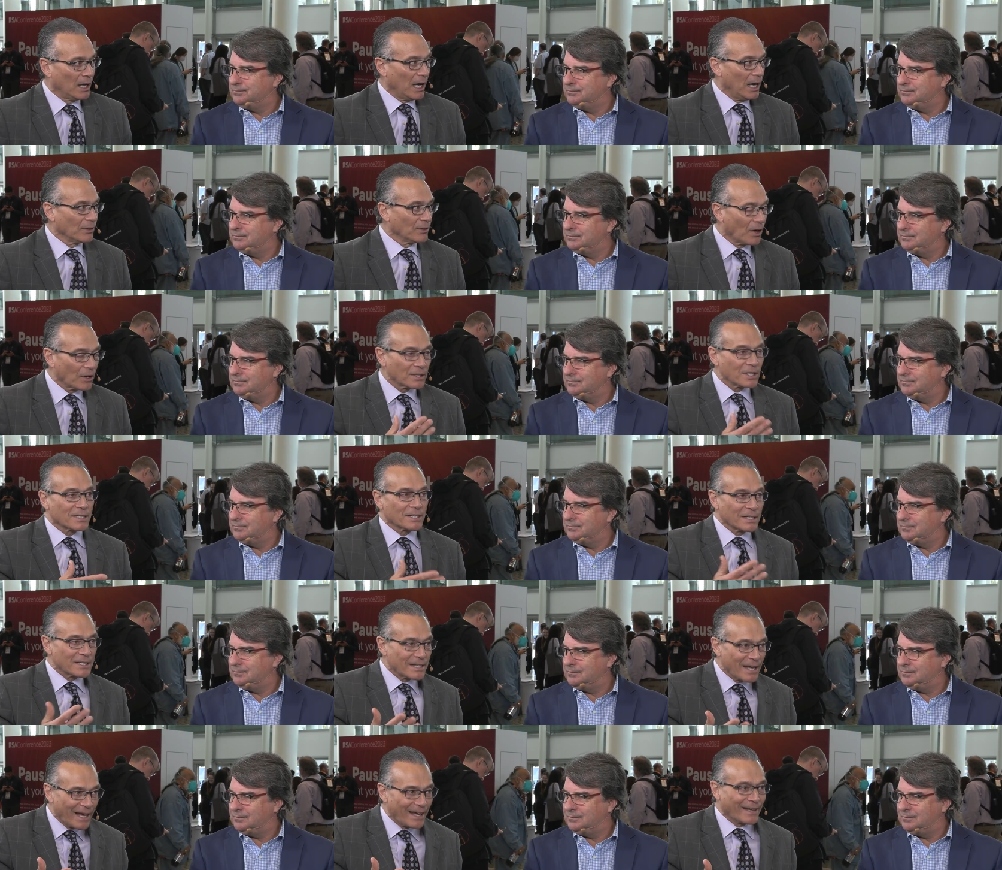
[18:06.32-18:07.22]
Speaker 1: how long does
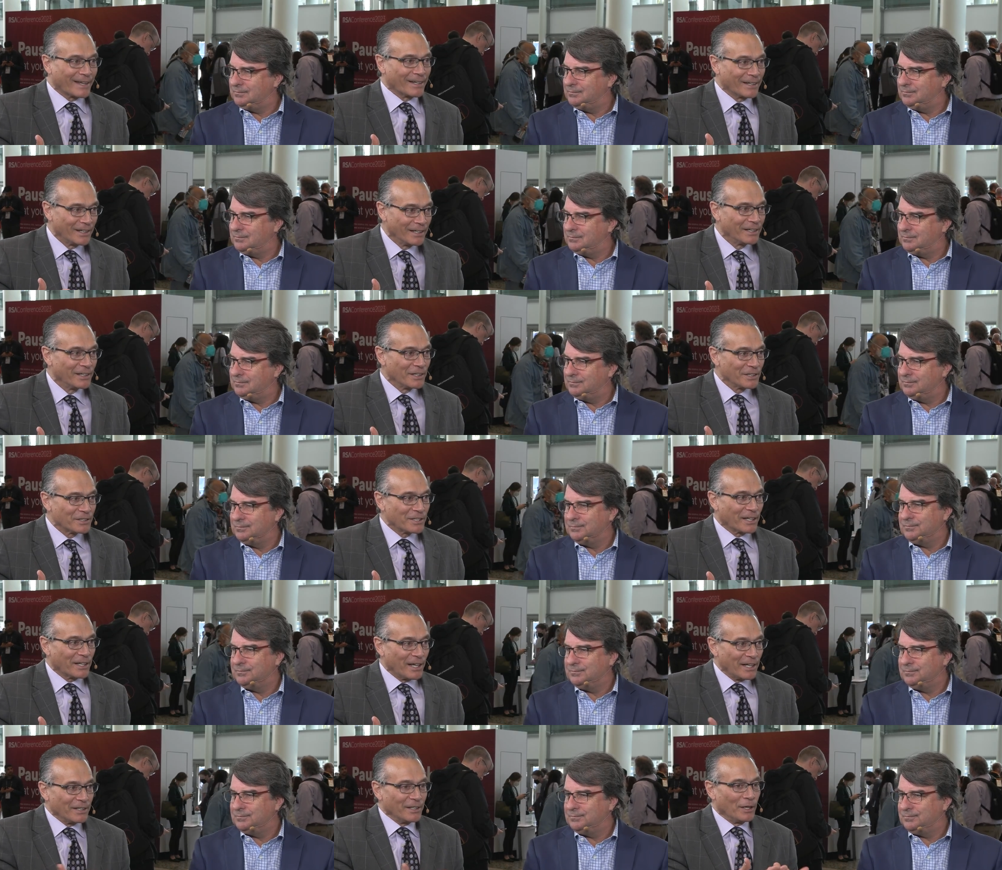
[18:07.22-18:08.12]
it take to
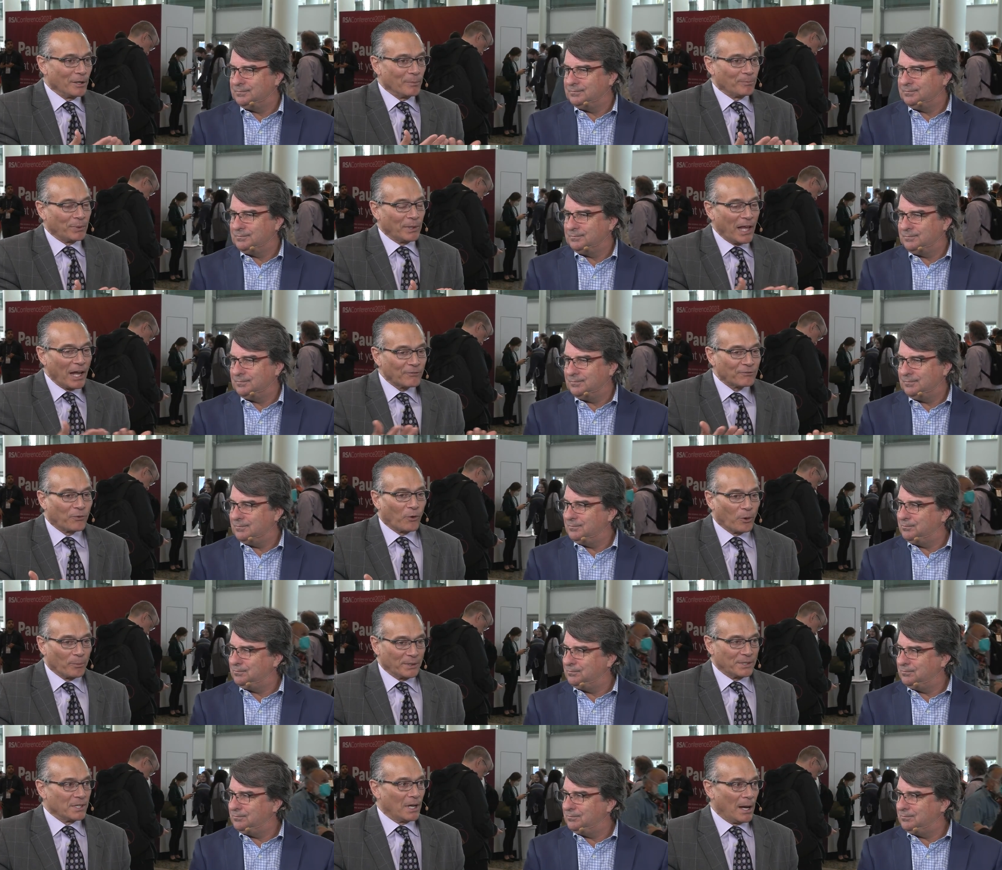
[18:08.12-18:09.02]
get a
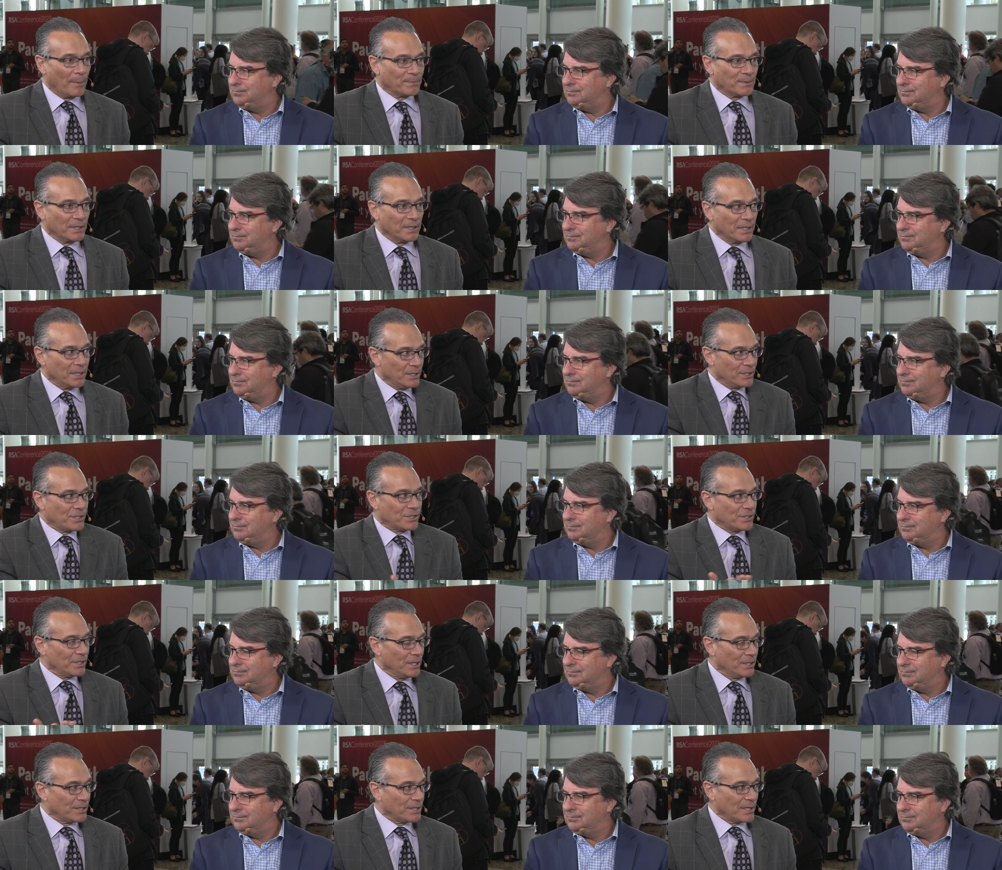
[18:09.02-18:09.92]
platform adopted in
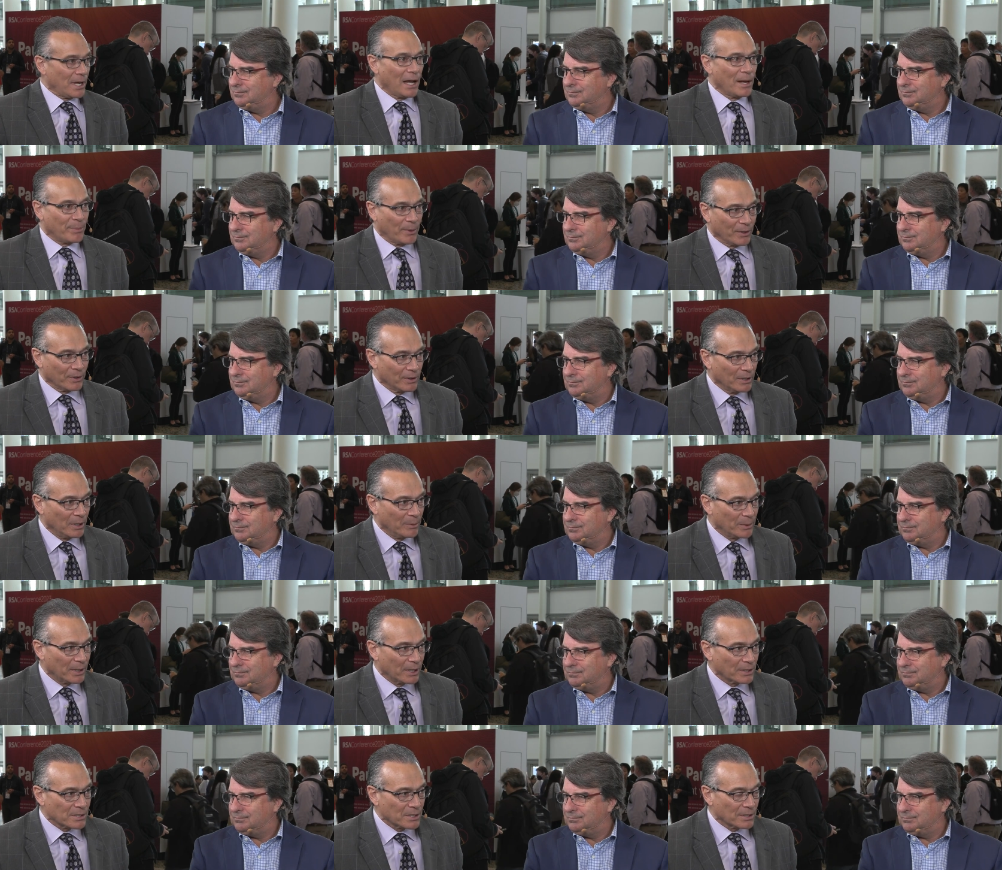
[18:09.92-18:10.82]
in cyber? I
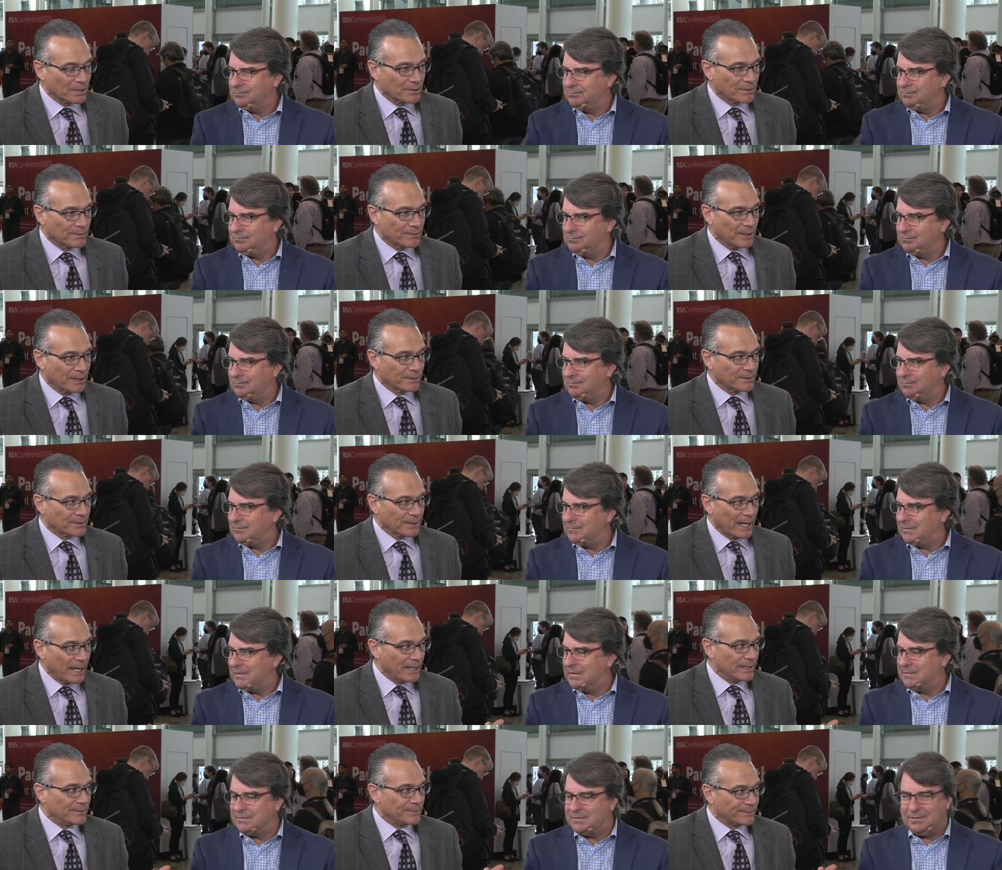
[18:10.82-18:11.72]
mean, it's a it's
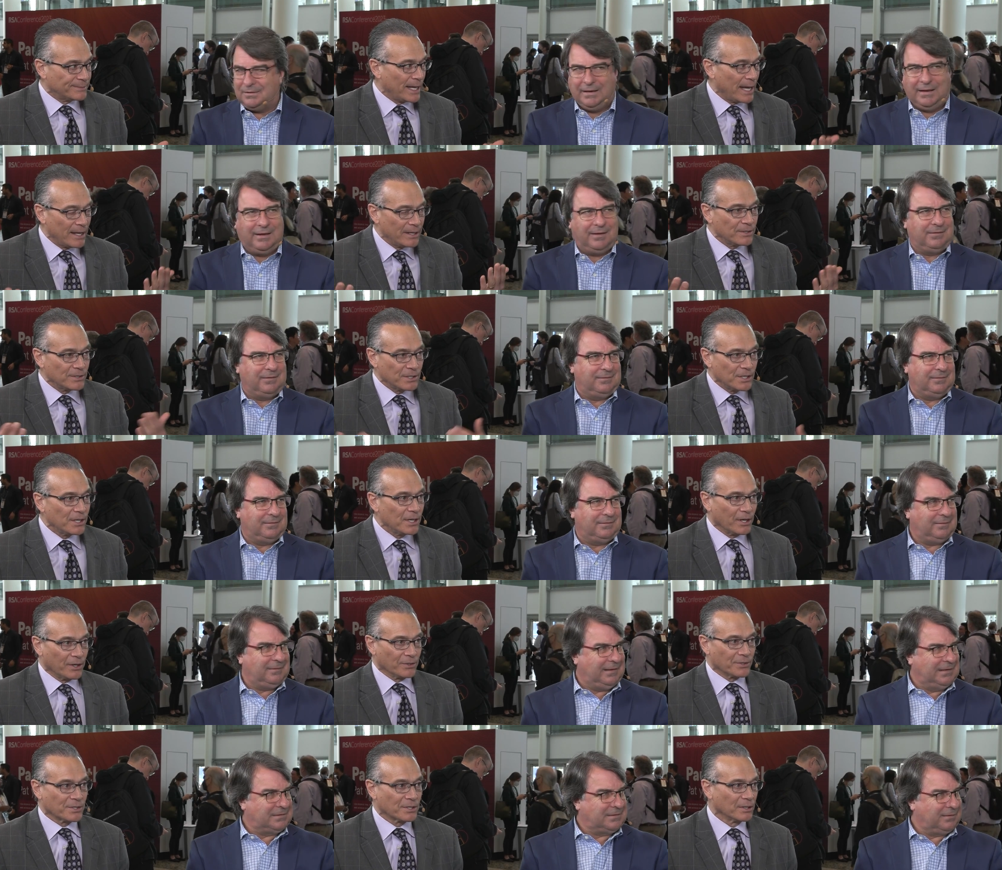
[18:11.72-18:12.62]
eight, yeah. ten
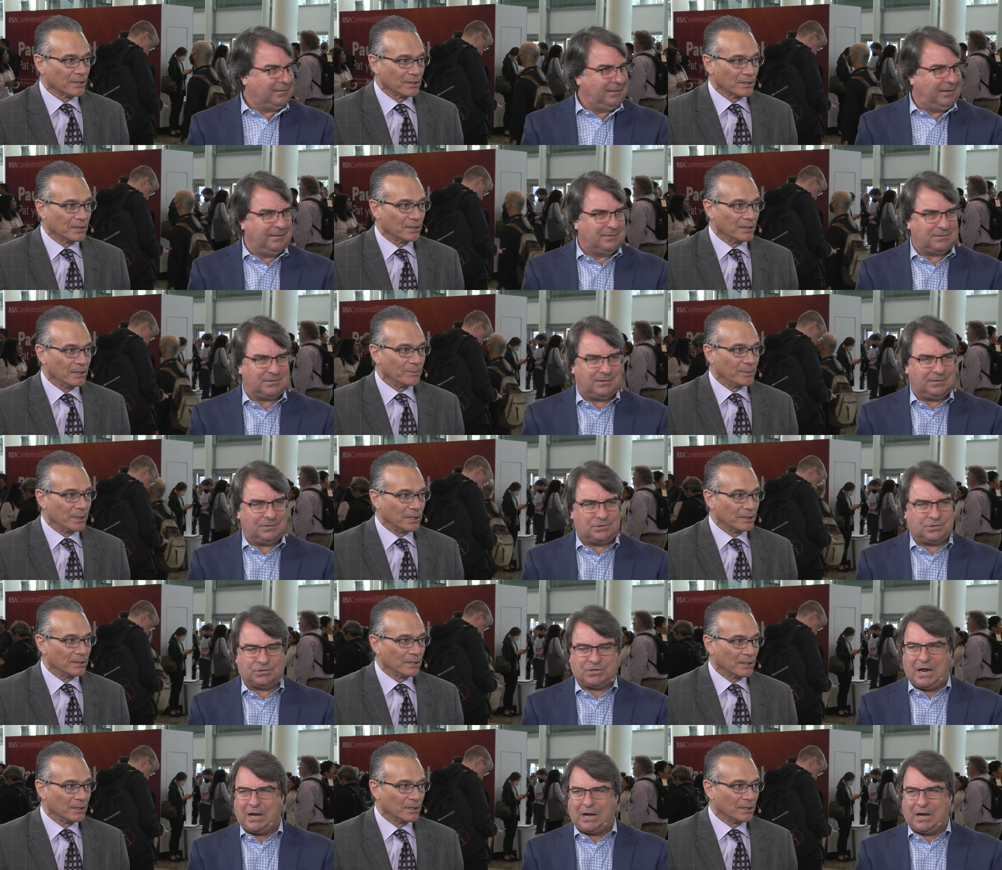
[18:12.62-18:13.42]
years. It's yes, a, it's